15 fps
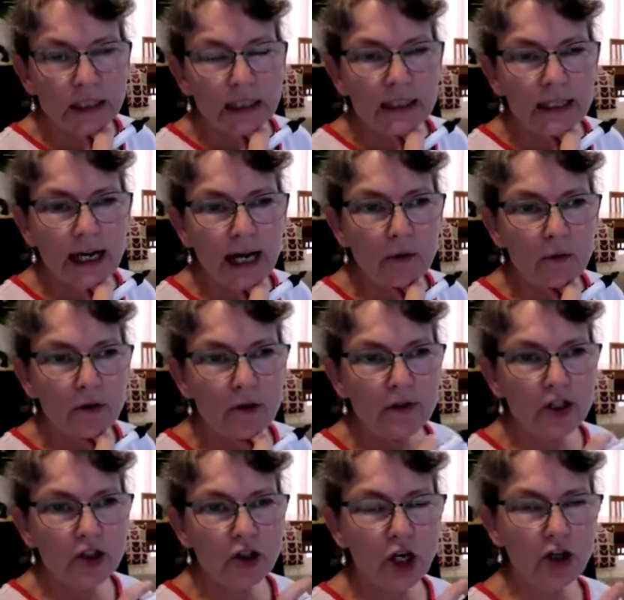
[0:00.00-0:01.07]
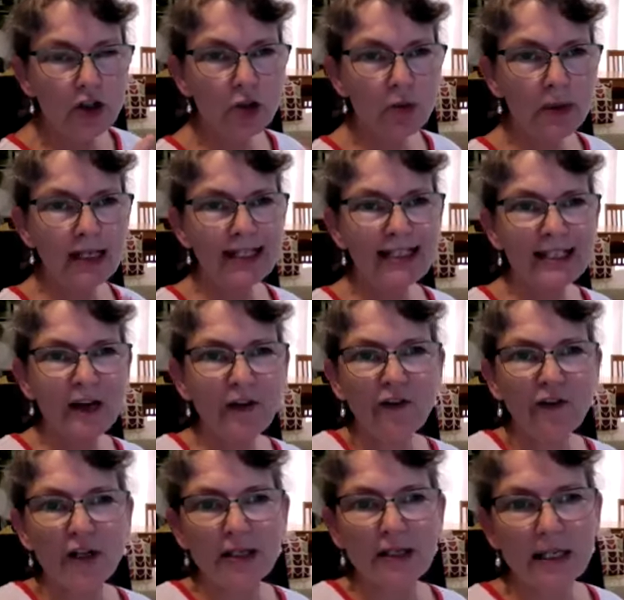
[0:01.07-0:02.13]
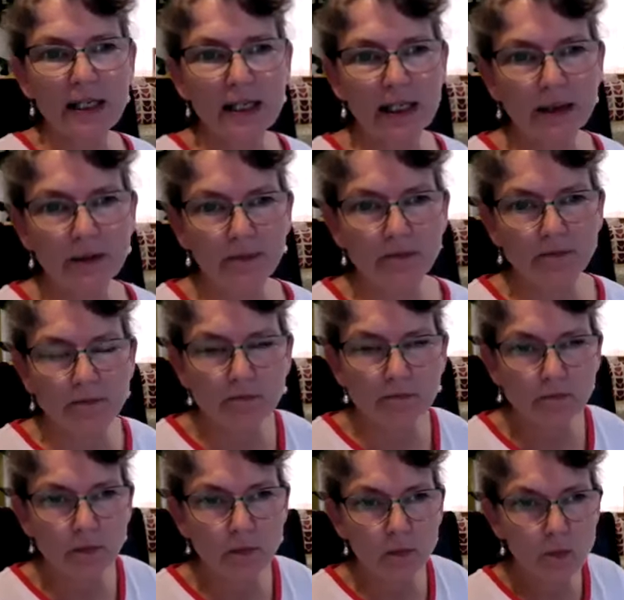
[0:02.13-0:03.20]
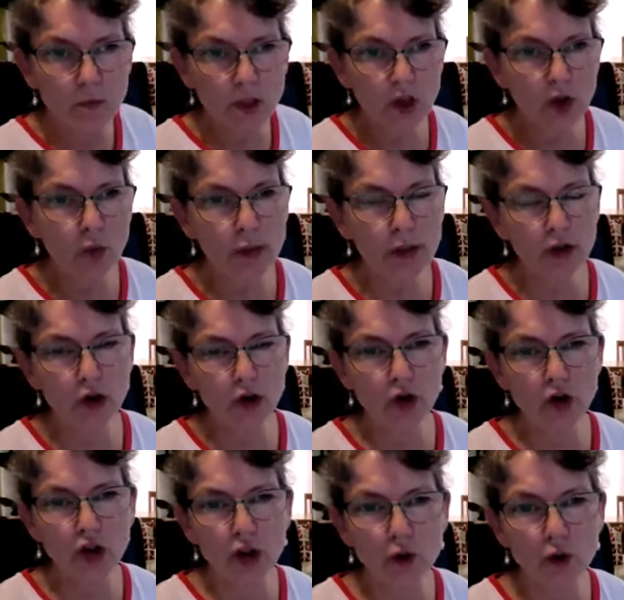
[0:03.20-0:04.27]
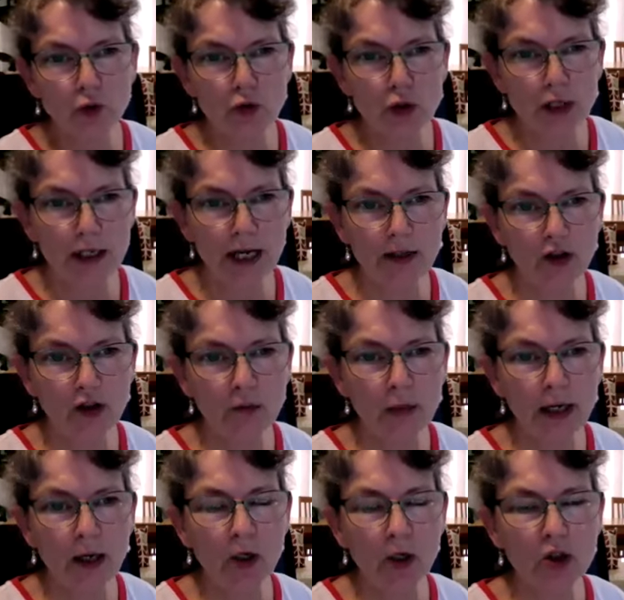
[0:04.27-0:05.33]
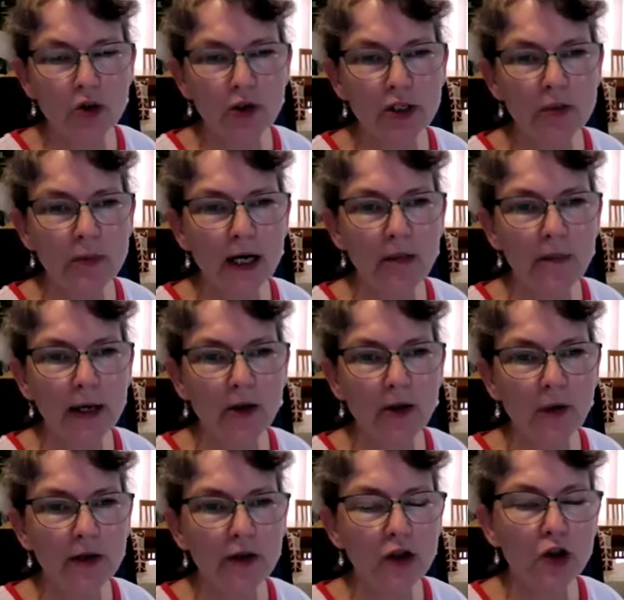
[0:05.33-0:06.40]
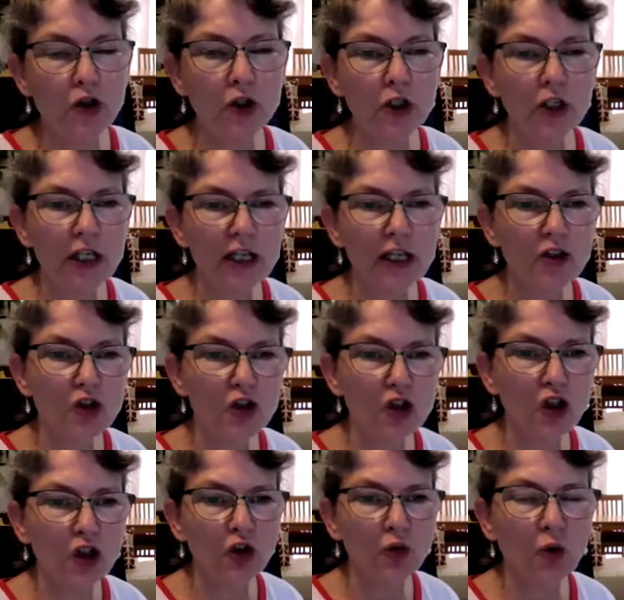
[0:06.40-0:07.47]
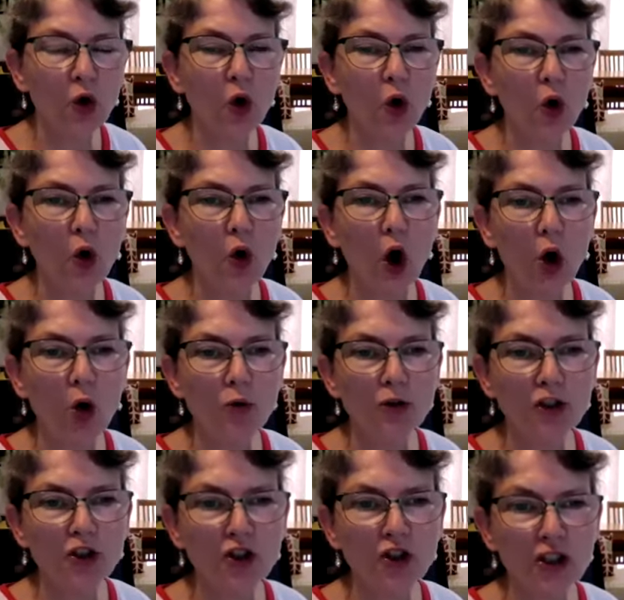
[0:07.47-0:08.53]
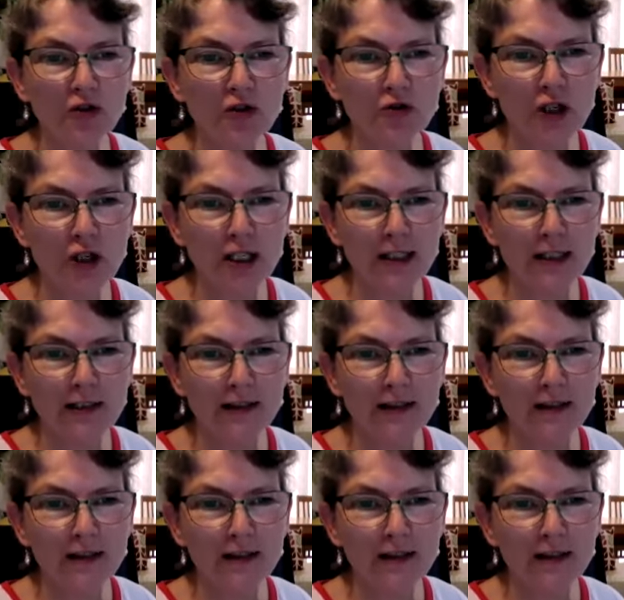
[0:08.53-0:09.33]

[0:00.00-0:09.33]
Now, there's going to be a difference here with your children, and you may want to experiment, whether you're doing year 2 or older children.